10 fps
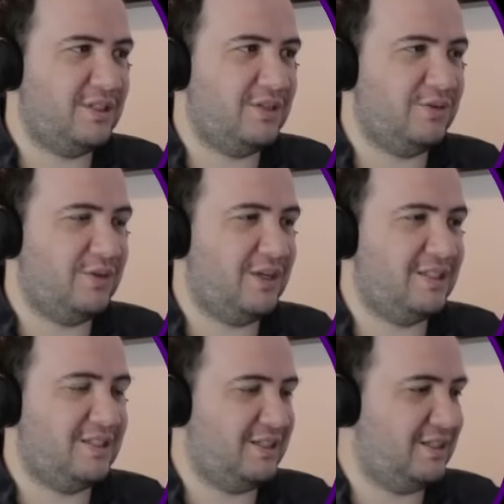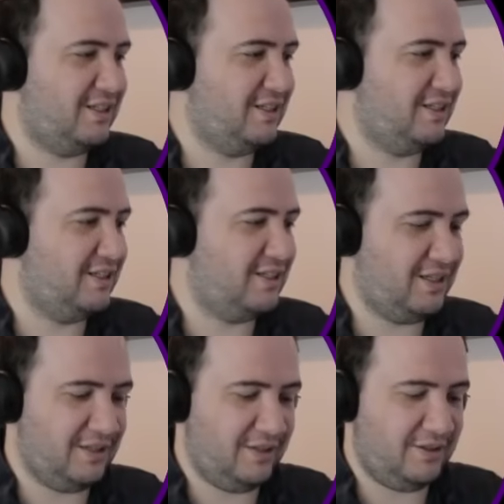crazy. Let's
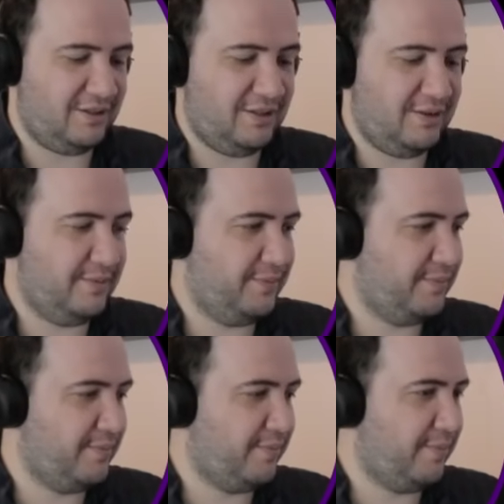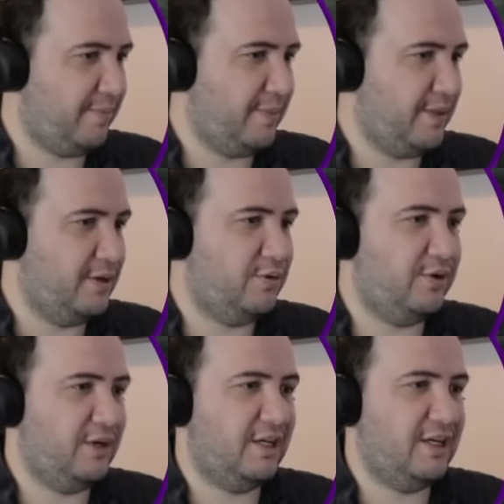take a look. Don't
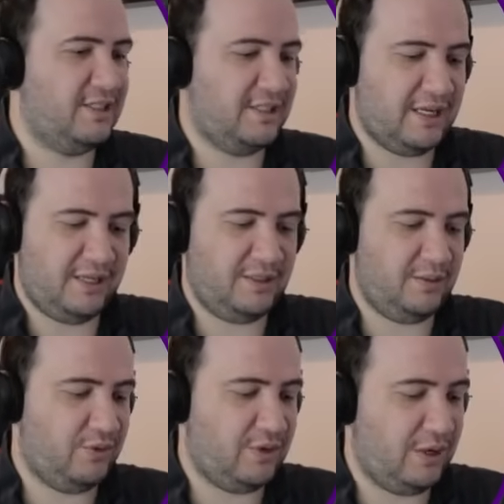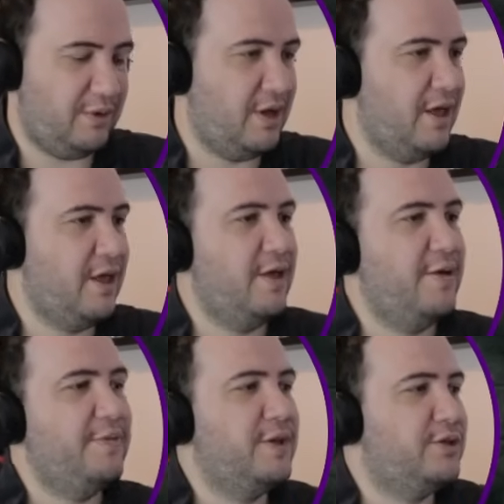forget, guys, like and subscribe.
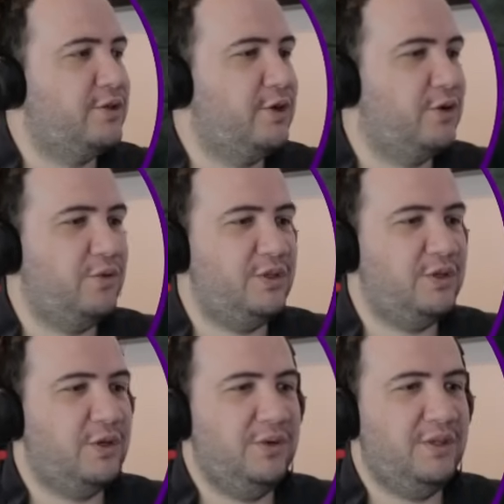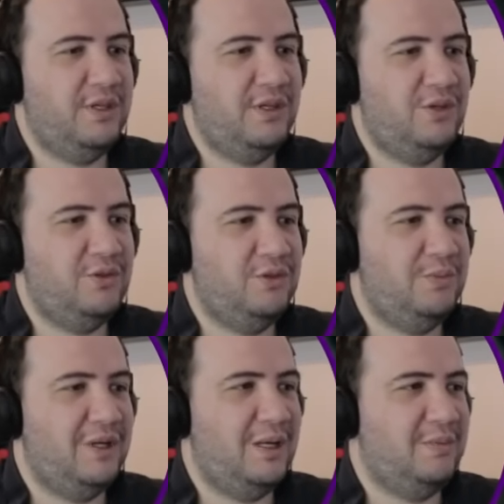So we start with the YouTube
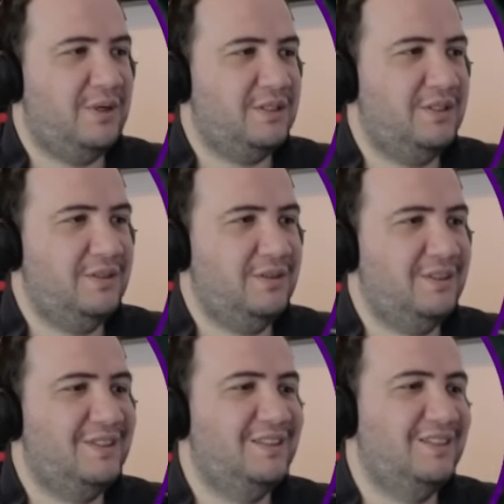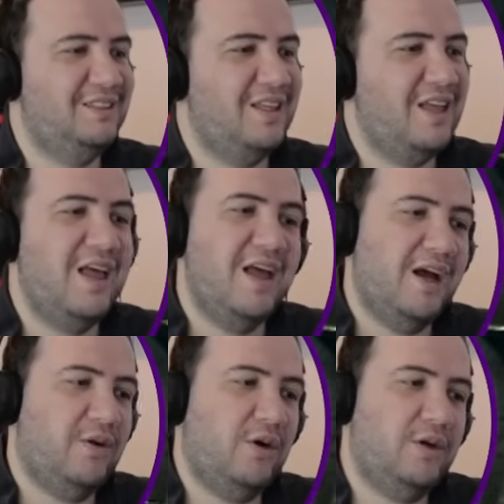play button.
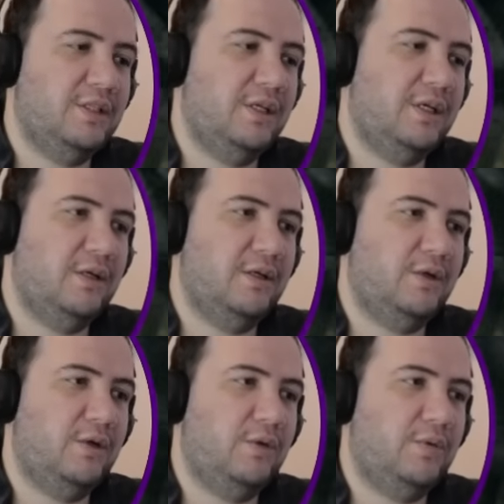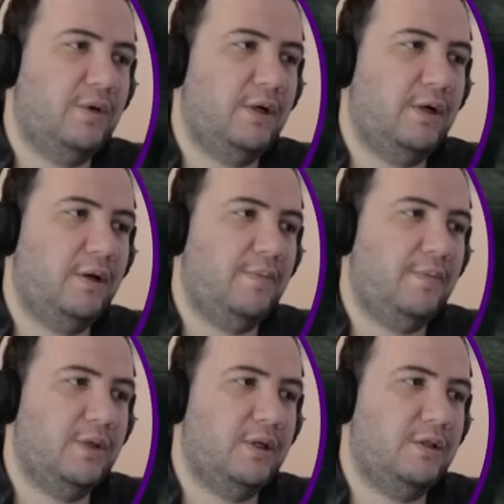Honestly, though,
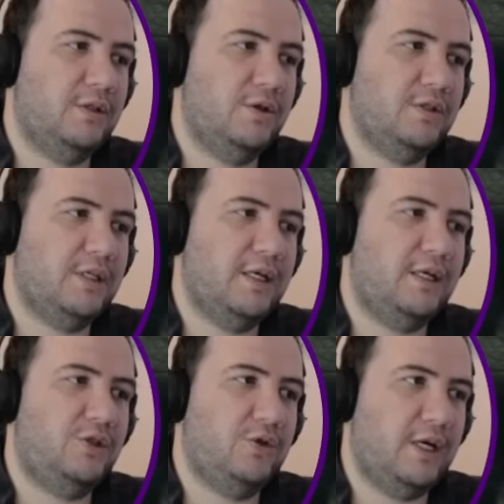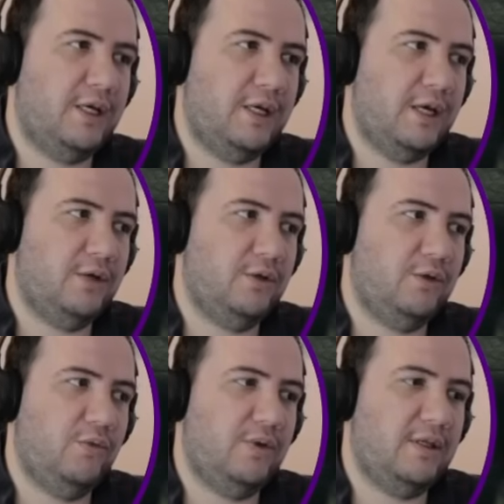this looks like a
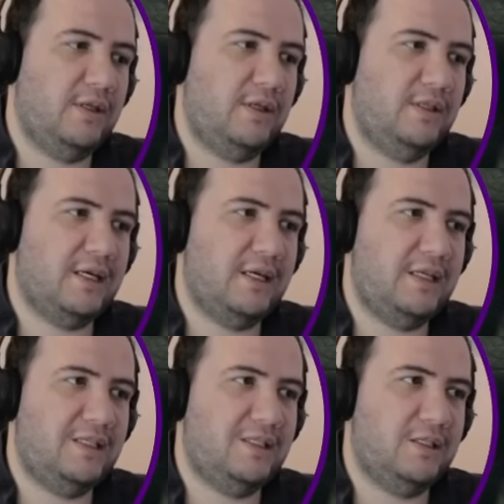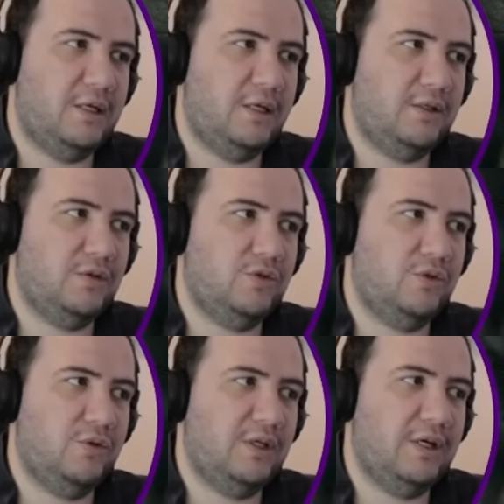triangle with inside a sun,
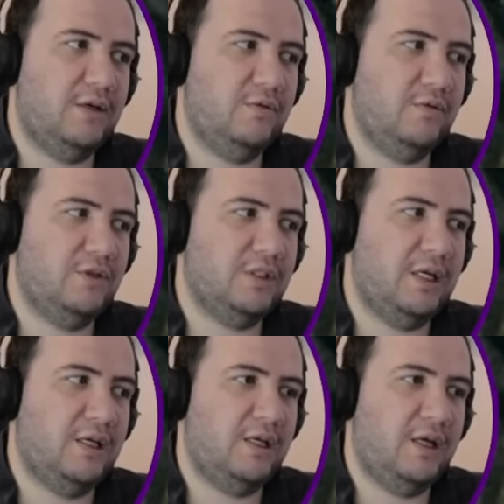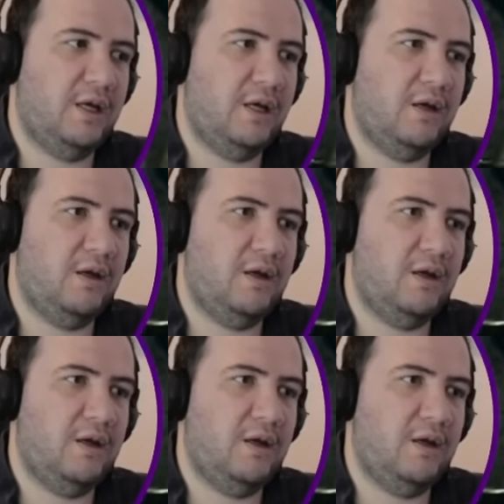so it kind of looks like I